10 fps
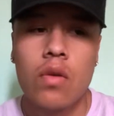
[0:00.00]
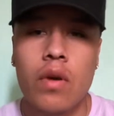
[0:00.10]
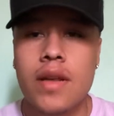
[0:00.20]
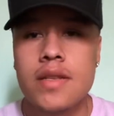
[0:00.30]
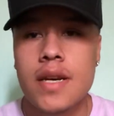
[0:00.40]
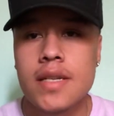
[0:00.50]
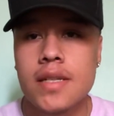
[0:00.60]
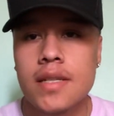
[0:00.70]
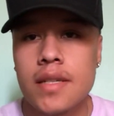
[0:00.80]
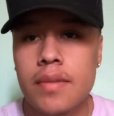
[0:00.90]
Well, as you guys
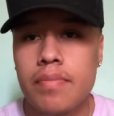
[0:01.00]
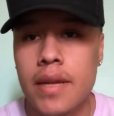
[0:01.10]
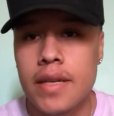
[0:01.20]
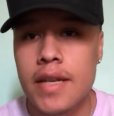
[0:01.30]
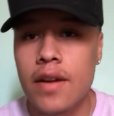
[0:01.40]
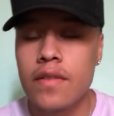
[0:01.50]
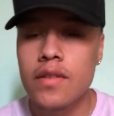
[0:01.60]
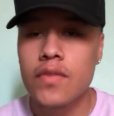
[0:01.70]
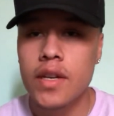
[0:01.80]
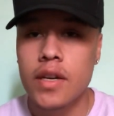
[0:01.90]
can see by the title of
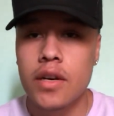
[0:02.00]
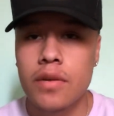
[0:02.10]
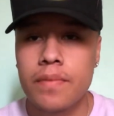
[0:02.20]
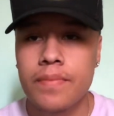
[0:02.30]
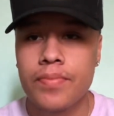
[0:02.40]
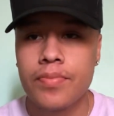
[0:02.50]
this video,